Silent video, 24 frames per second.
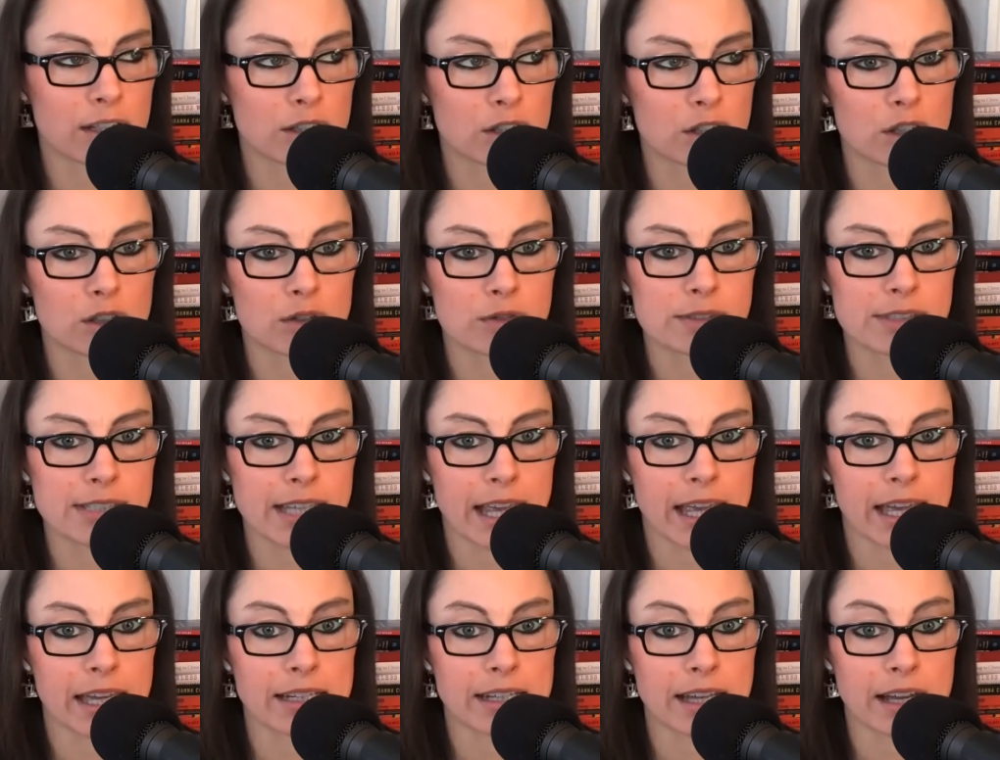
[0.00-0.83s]
curves,
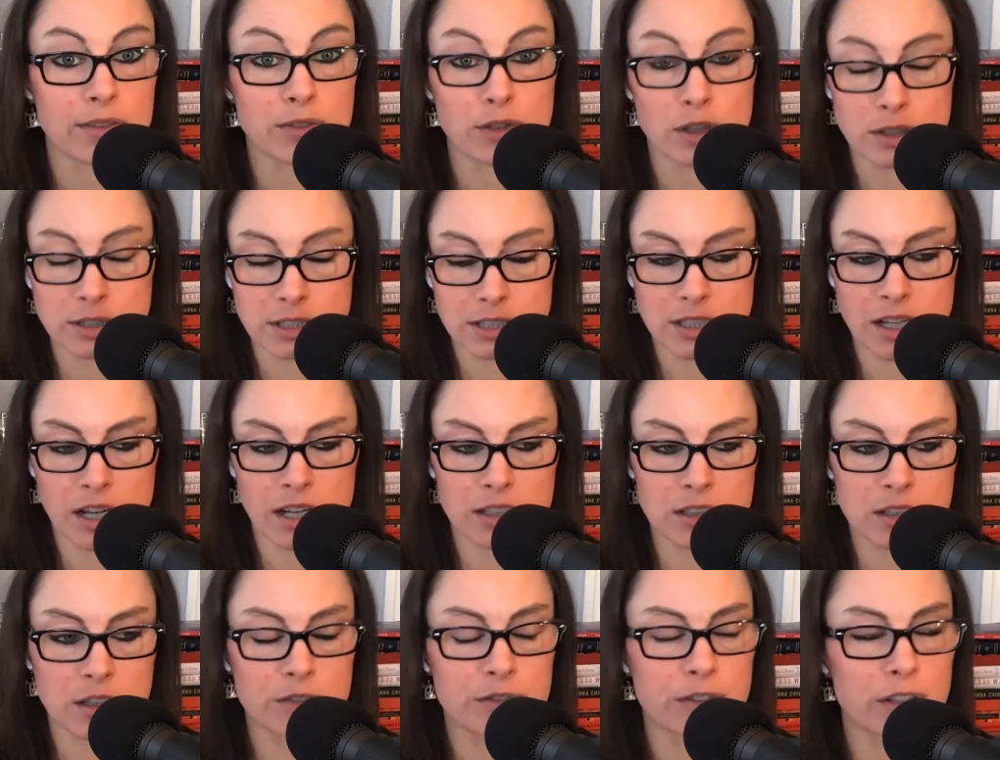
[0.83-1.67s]
and I've looked at
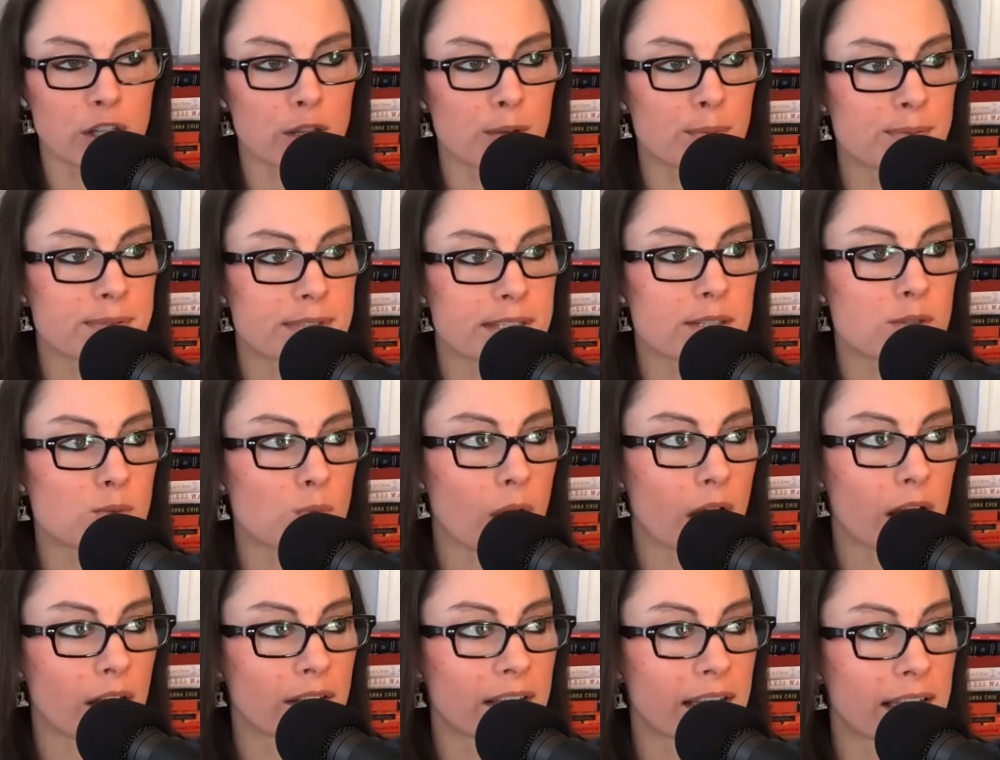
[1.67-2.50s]
ConocoPhillips as
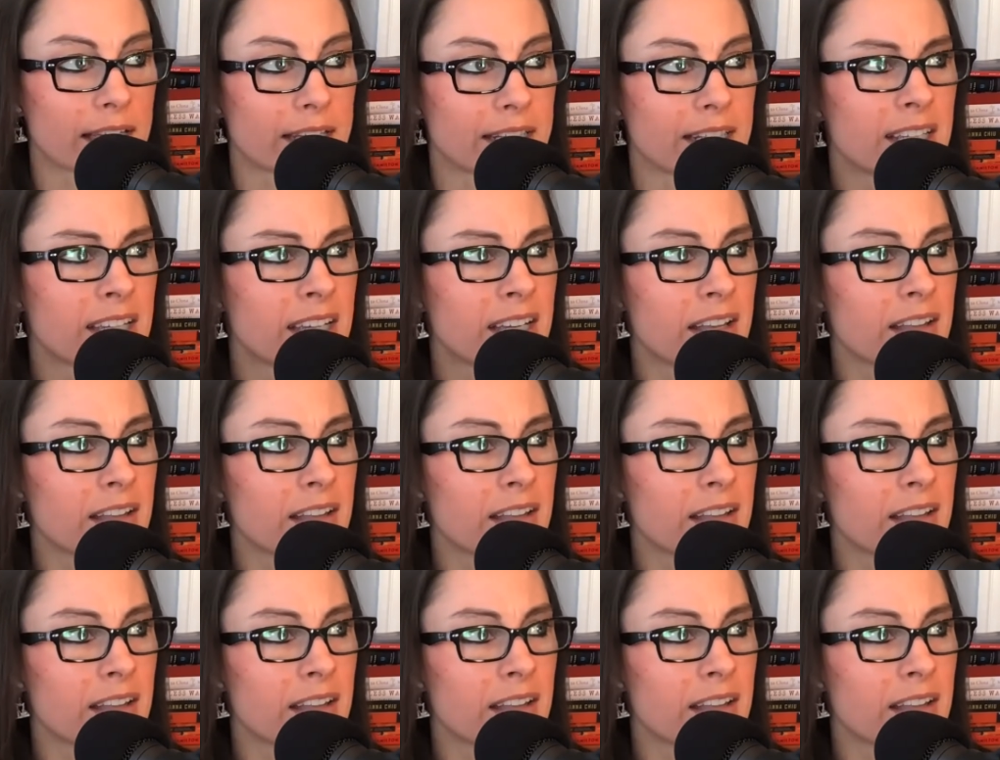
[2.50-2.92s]
well, and